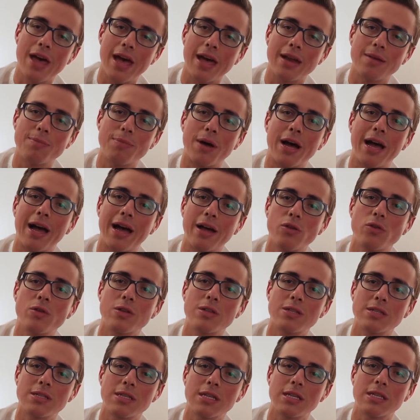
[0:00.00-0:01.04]
that by
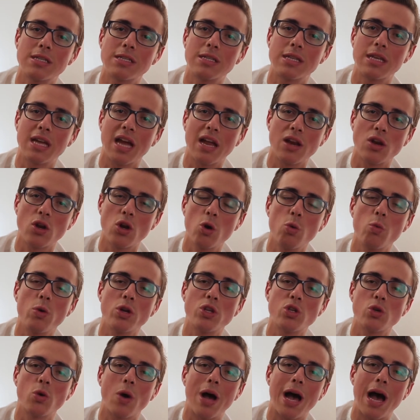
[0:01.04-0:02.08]
160 and know
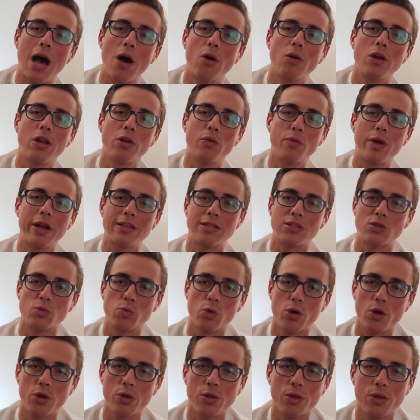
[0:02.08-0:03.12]
what your hourly rate is
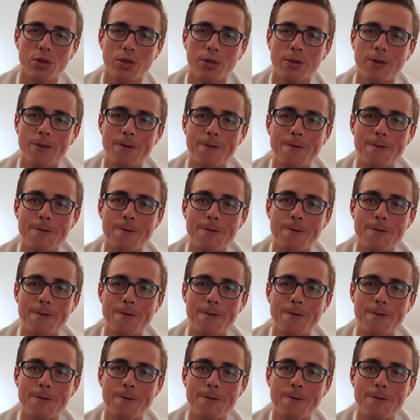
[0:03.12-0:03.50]
worth.